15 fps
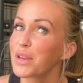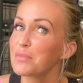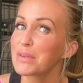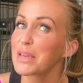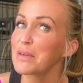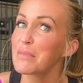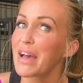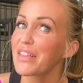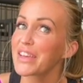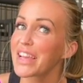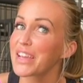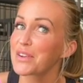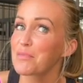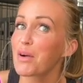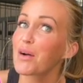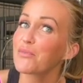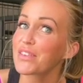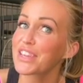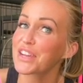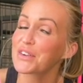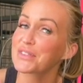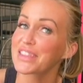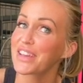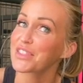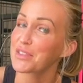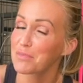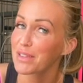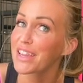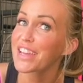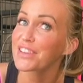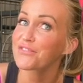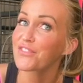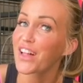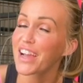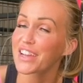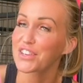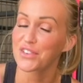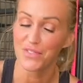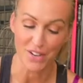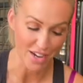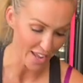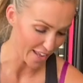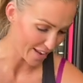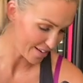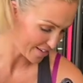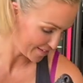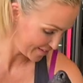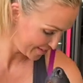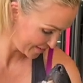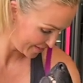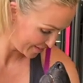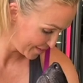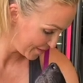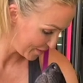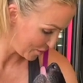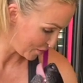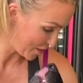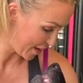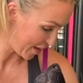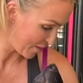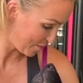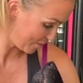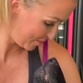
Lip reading: Be a Maligator Mom video without the plane flying overhead, would it?